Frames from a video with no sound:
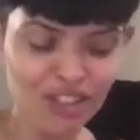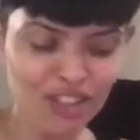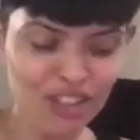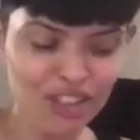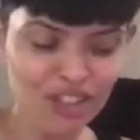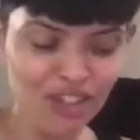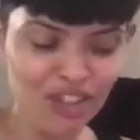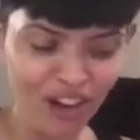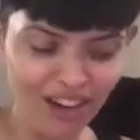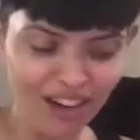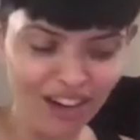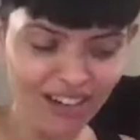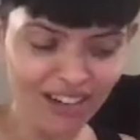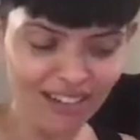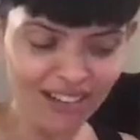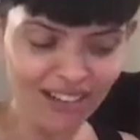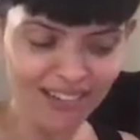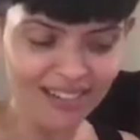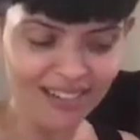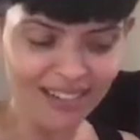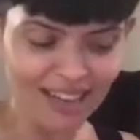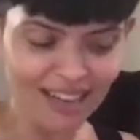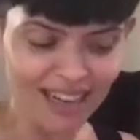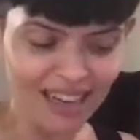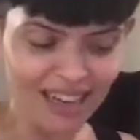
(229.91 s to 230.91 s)
start
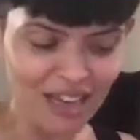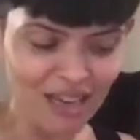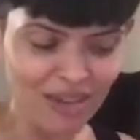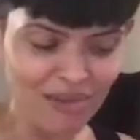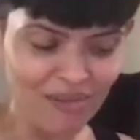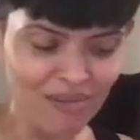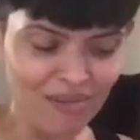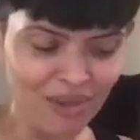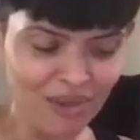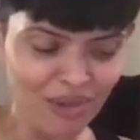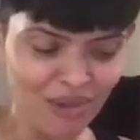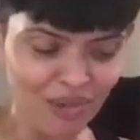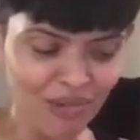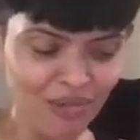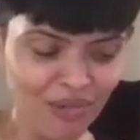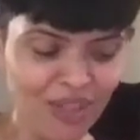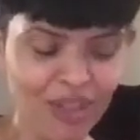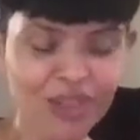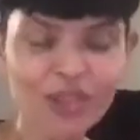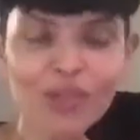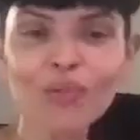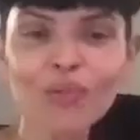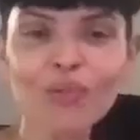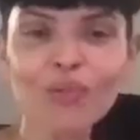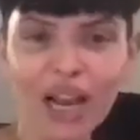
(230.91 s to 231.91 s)

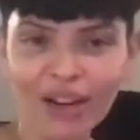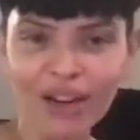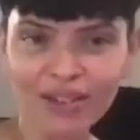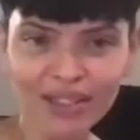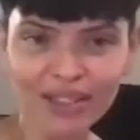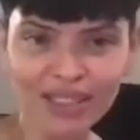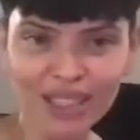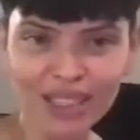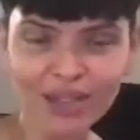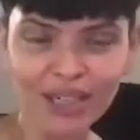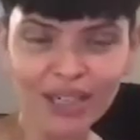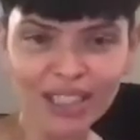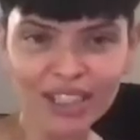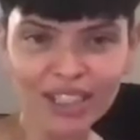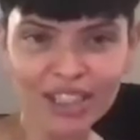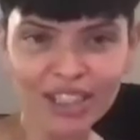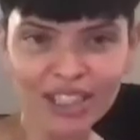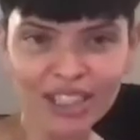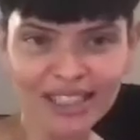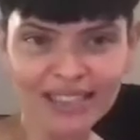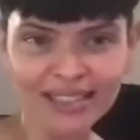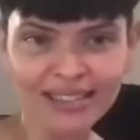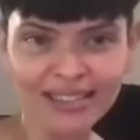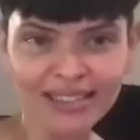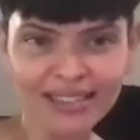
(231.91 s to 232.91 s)
with the writerly
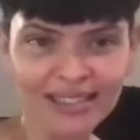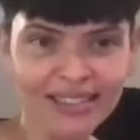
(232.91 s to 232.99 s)
questions,